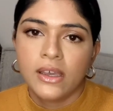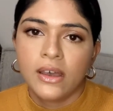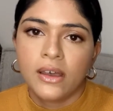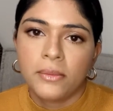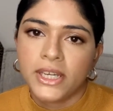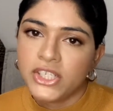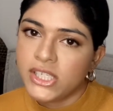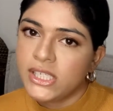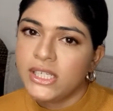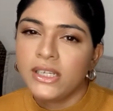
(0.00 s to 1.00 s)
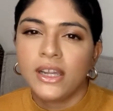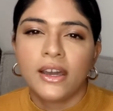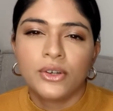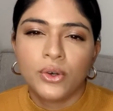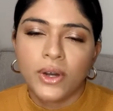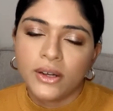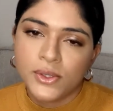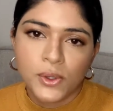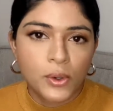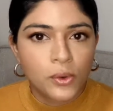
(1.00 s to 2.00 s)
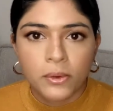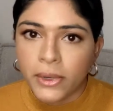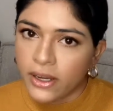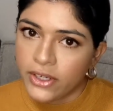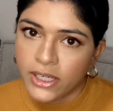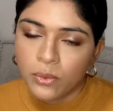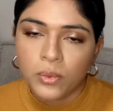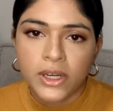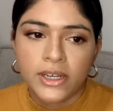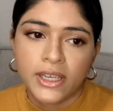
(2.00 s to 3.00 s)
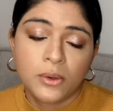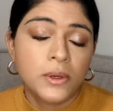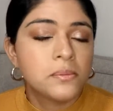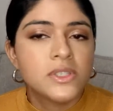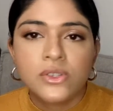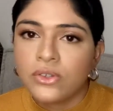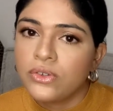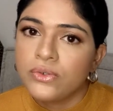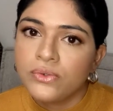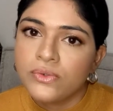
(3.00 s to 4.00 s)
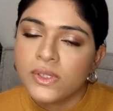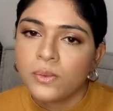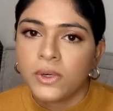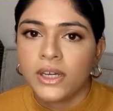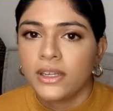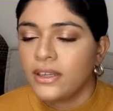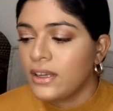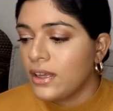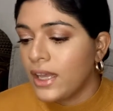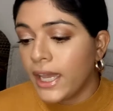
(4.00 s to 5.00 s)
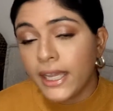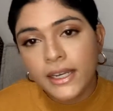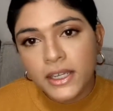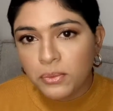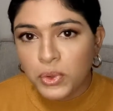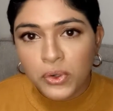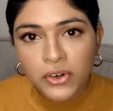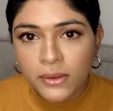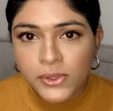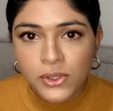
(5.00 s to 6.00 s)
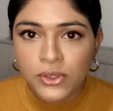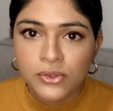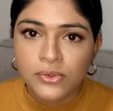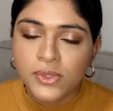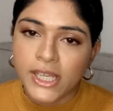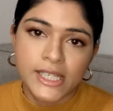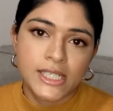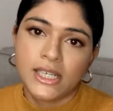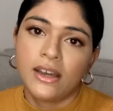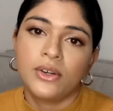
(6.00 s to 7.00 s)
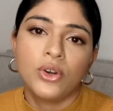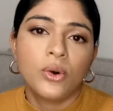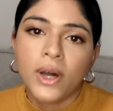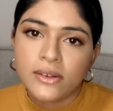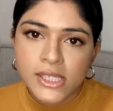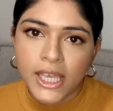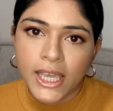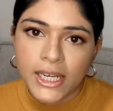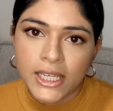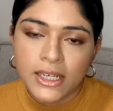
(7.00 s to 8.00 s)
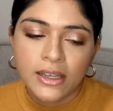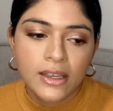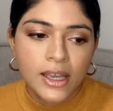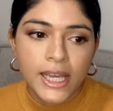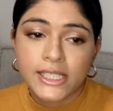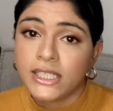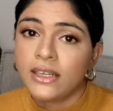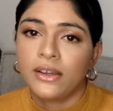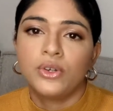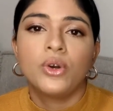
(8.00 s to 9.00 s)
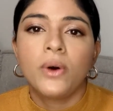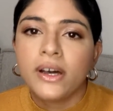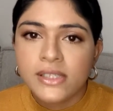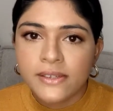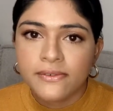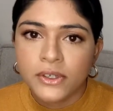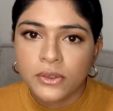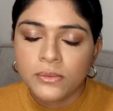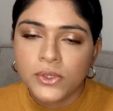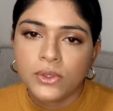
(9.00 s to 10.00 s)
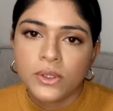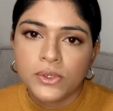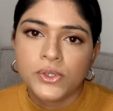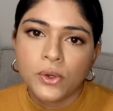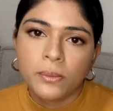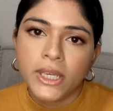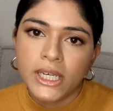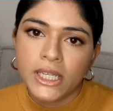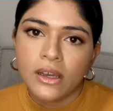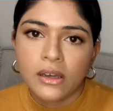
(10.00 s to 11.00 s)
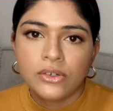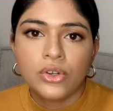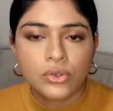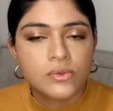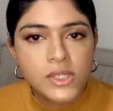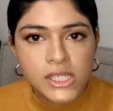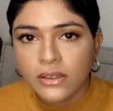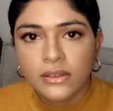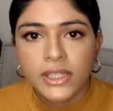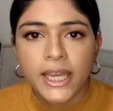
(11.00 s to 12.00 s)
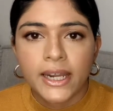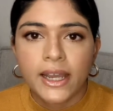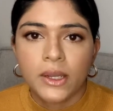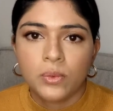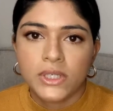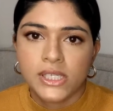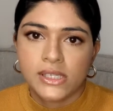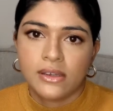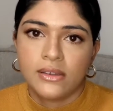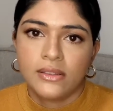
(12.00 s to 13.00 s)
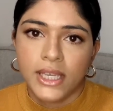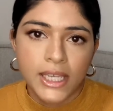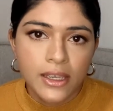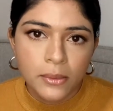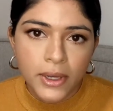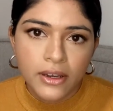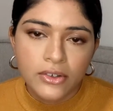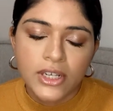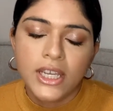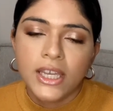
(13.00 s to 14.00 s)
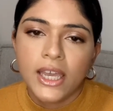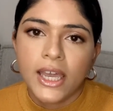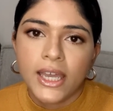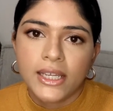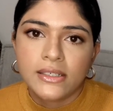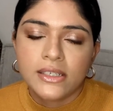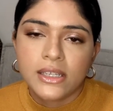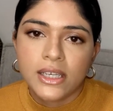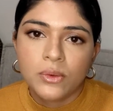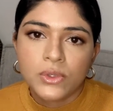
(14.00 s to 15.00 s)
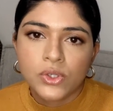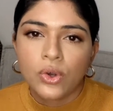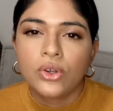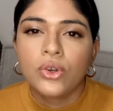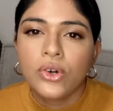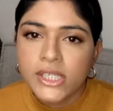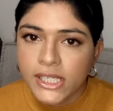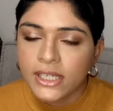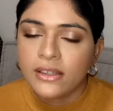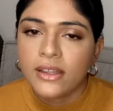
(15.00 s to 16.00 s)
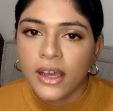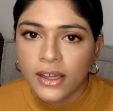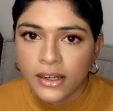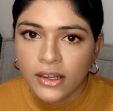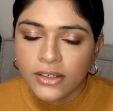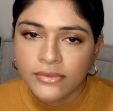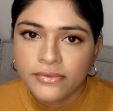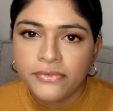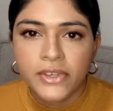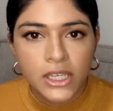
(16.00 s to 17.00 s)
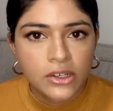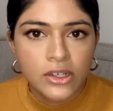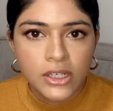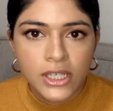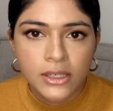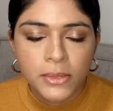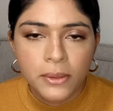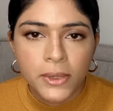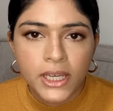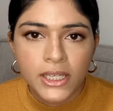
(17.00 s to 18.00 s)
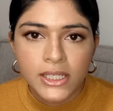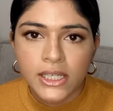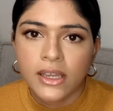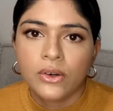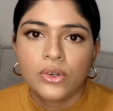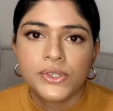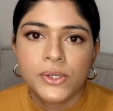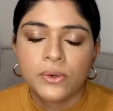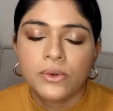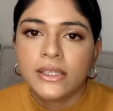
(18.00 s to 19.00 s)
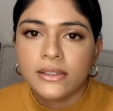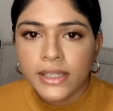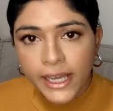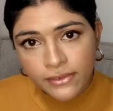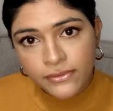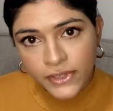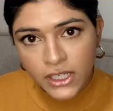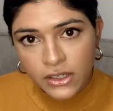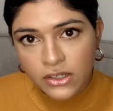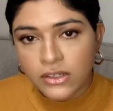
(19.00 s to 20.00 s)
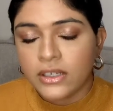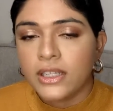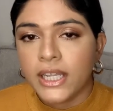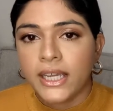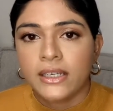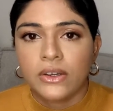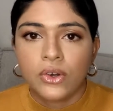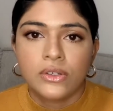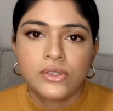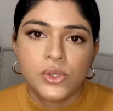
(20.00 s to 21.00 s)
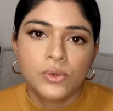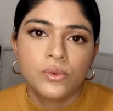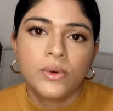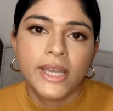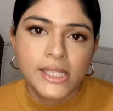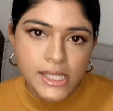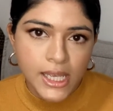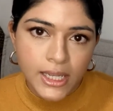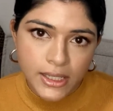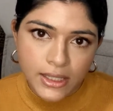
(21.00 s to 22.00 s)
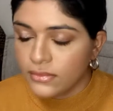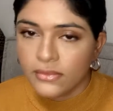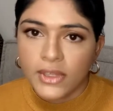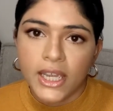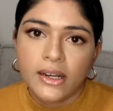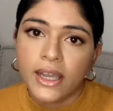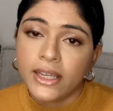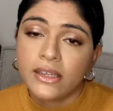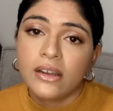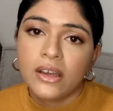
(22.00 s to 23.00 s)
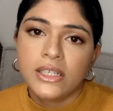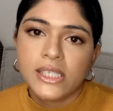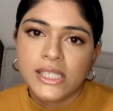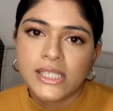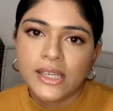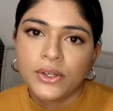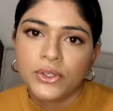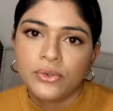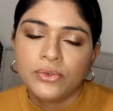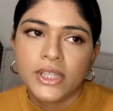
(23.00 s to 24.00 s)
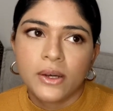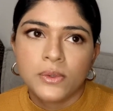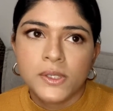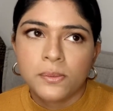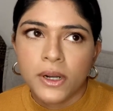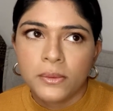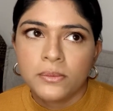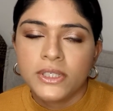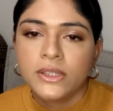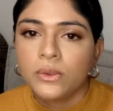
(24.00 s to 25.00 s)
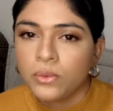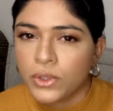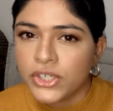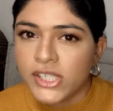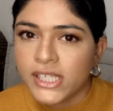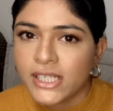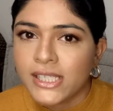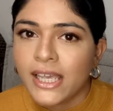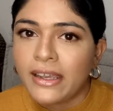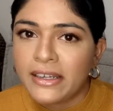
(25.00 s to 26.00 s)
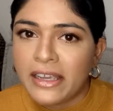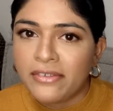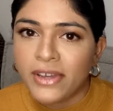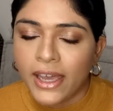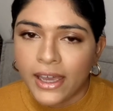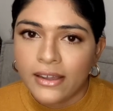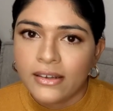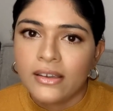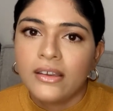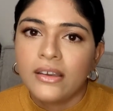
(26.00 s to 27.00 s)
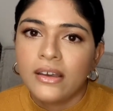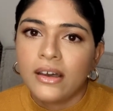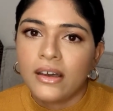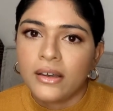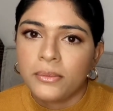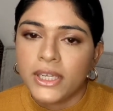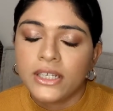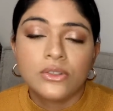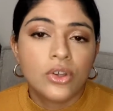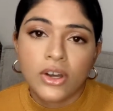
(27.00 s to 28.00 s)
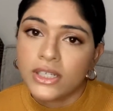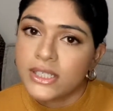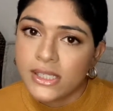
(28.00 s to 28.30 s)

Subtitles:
I just did not know how to go about it, what equipment to use, what editing programs to use. I did not know how to edit. I did not know how to film. So there were so many unknowns that I was thinking about, and it was all causing a lot of fear in my mind, and also that fear led on to anxiety. And I can honestly tell you that was probably the worst anxiety I've had in a long